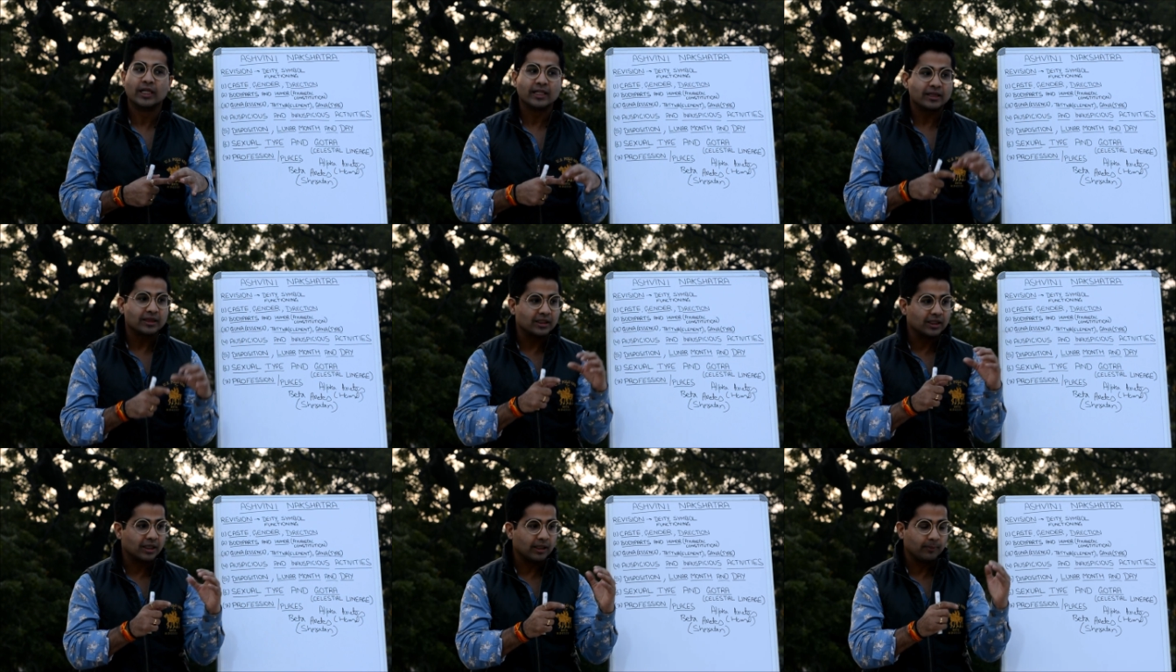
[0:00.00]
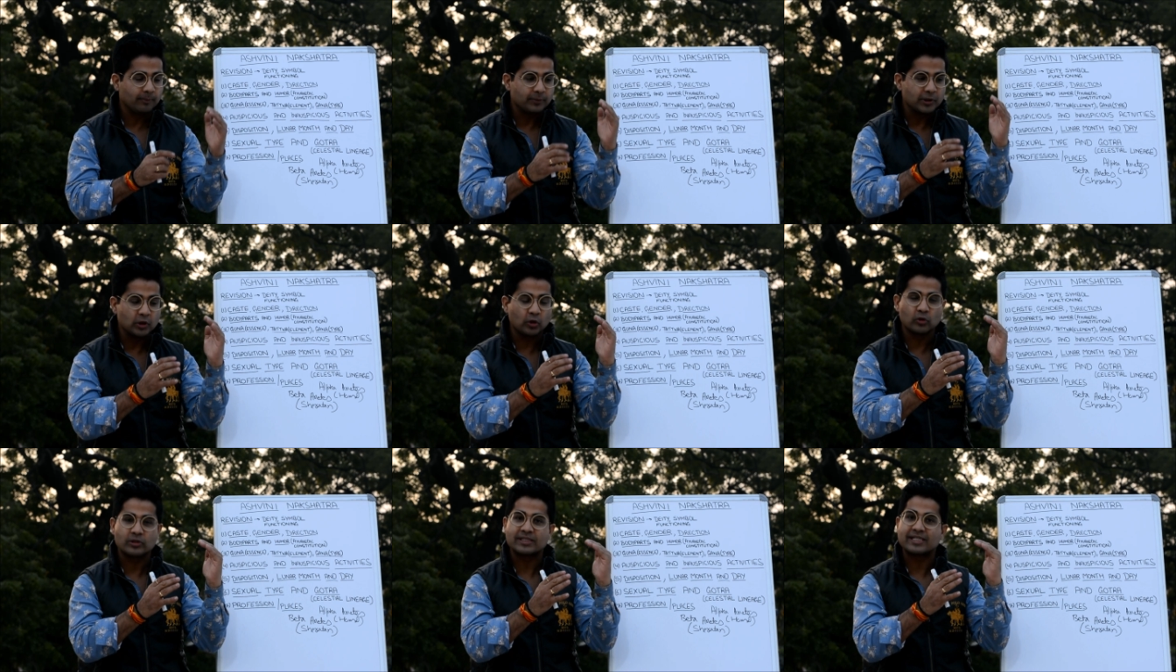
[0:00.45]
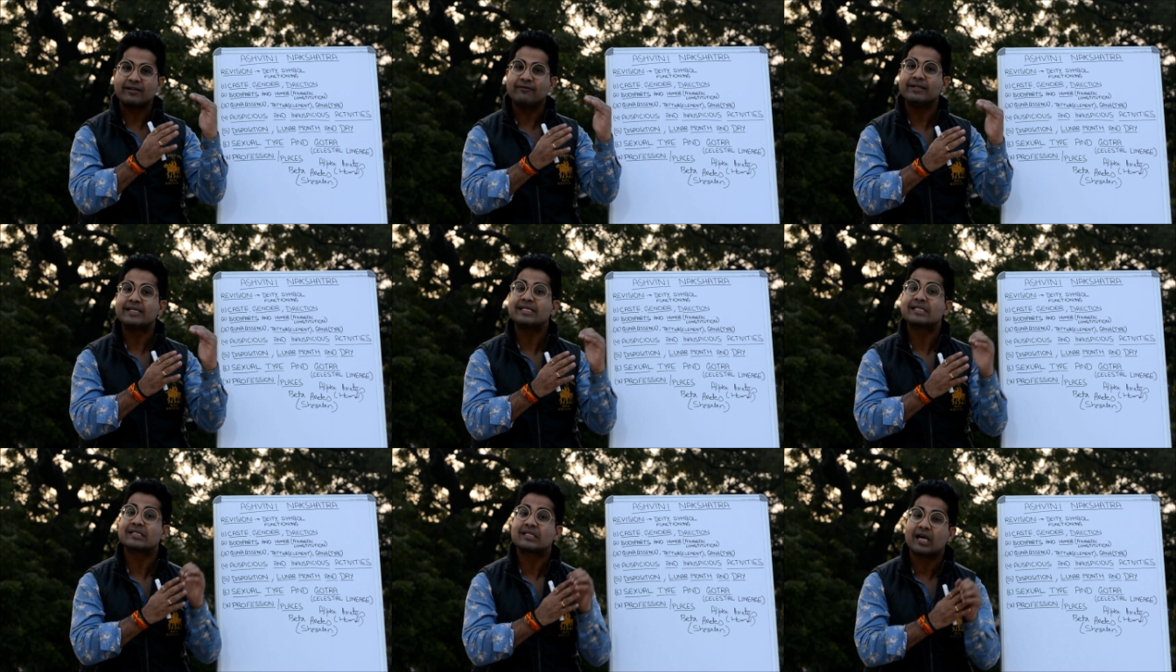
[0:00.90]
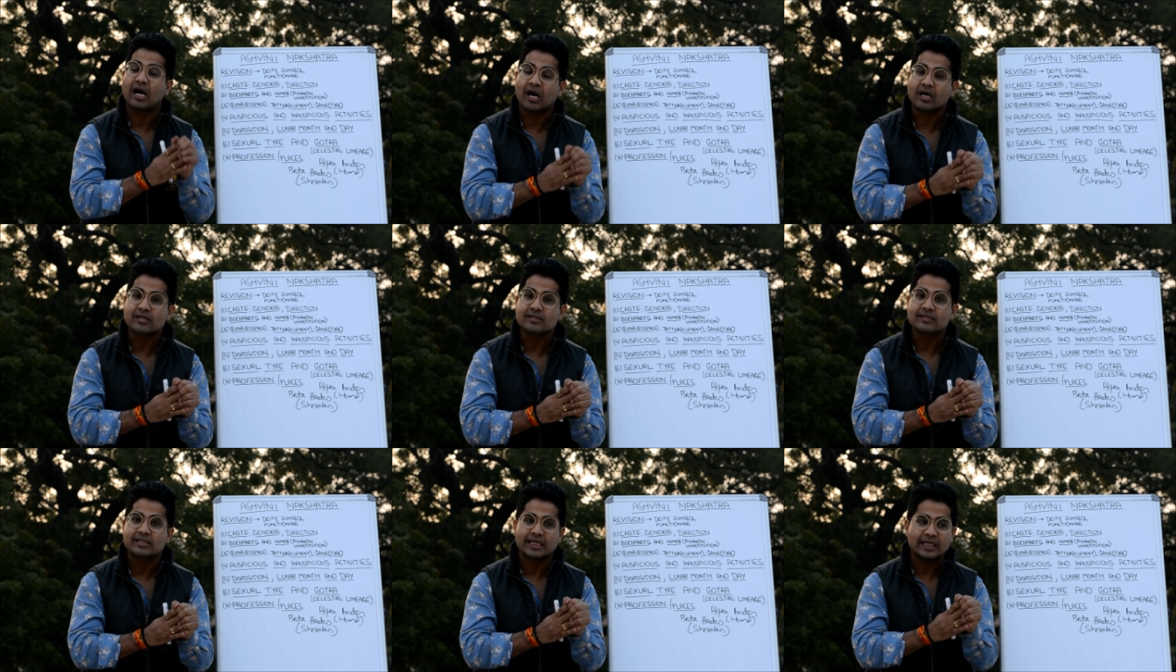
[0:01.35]
The, you know, seven
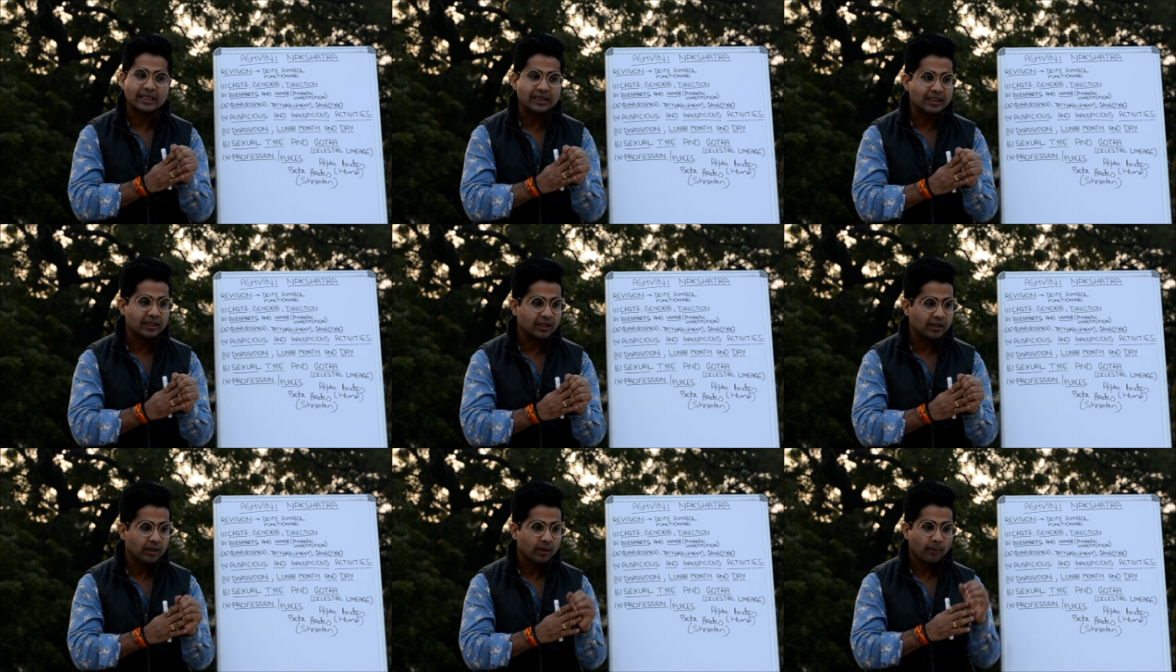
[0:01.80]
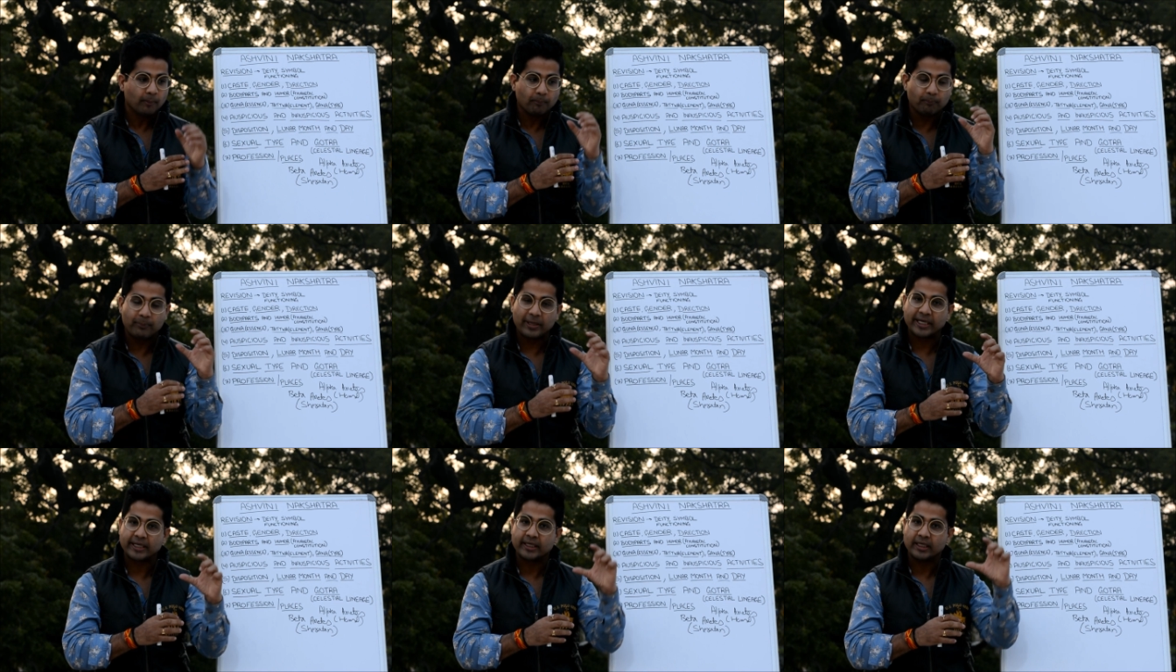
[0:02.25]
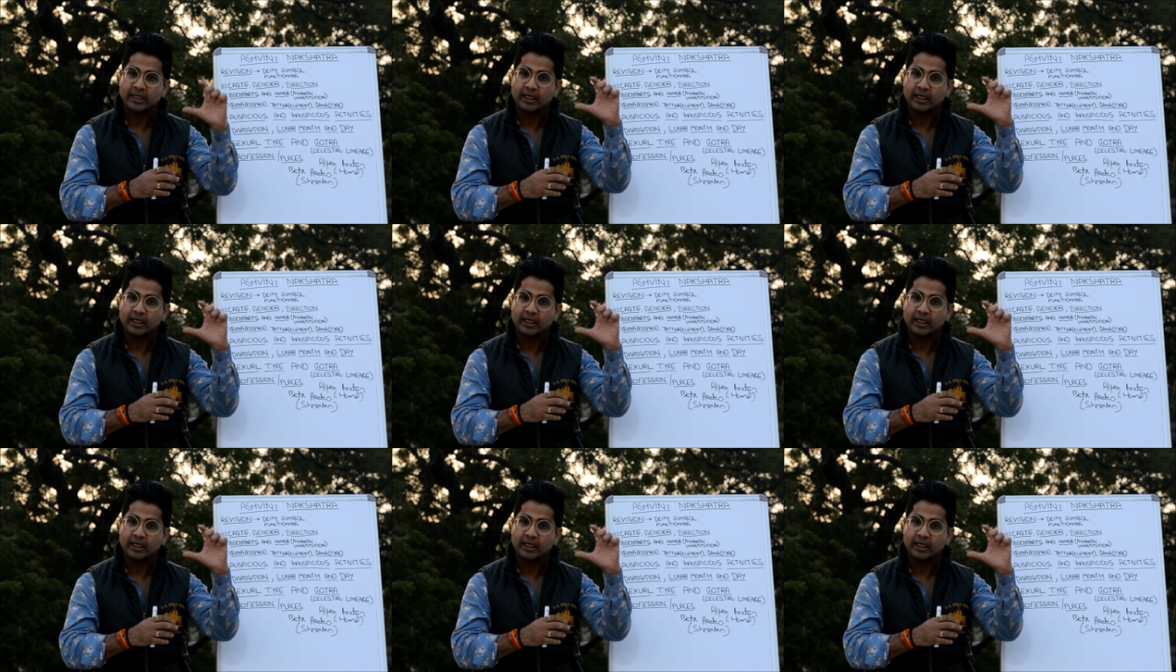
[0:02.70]
stars in the Big